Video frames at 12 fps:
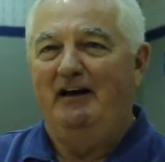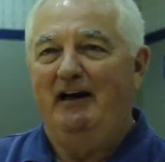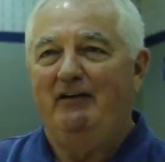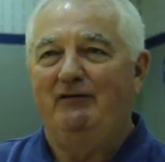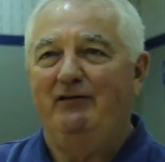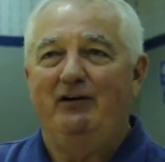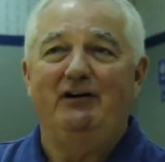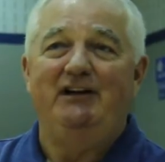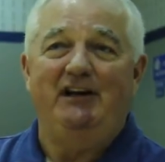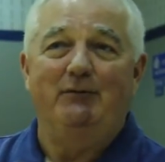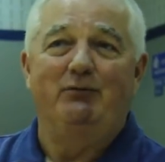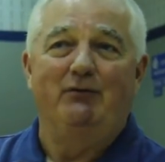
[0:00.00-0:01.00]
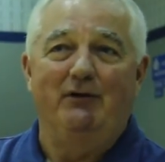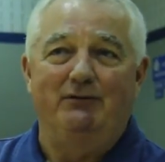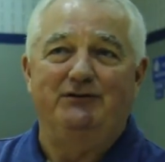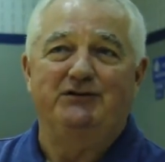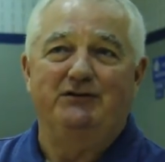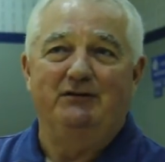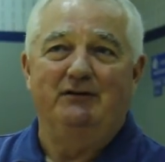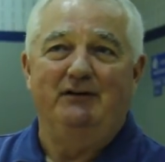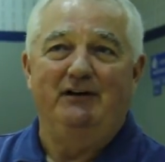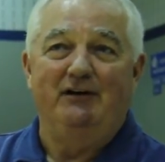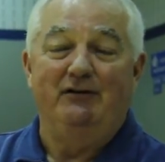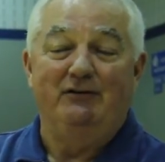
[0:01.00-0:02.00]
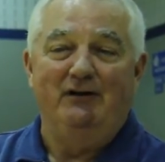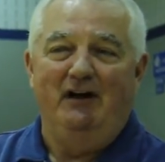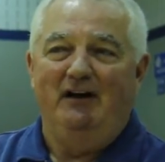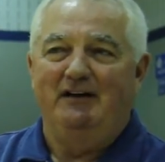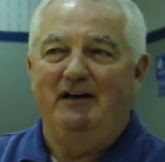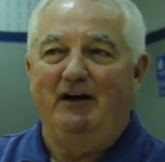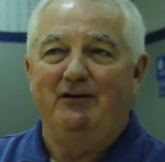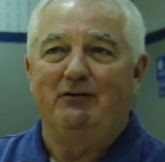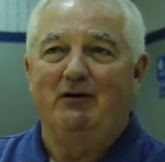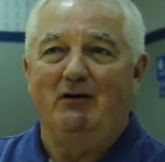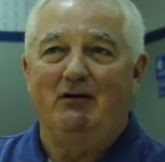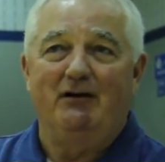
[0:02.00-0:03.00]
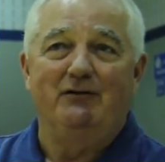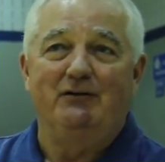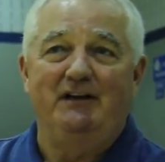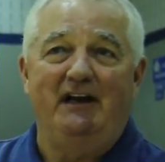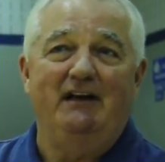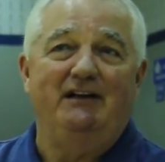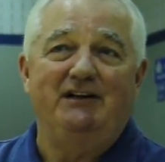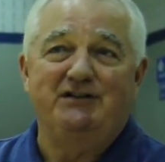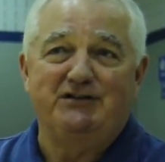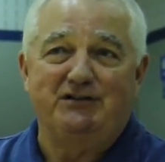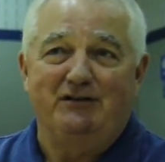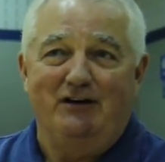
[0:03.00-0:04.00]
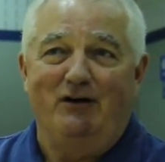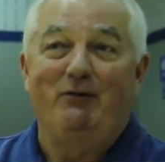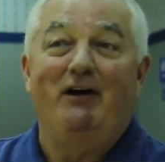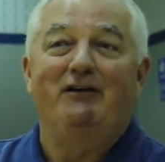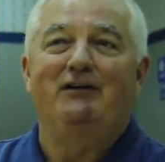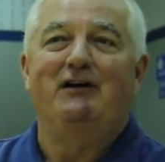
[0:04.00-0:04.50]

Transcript: have very deep roots, you know. Now there are other Dalys around the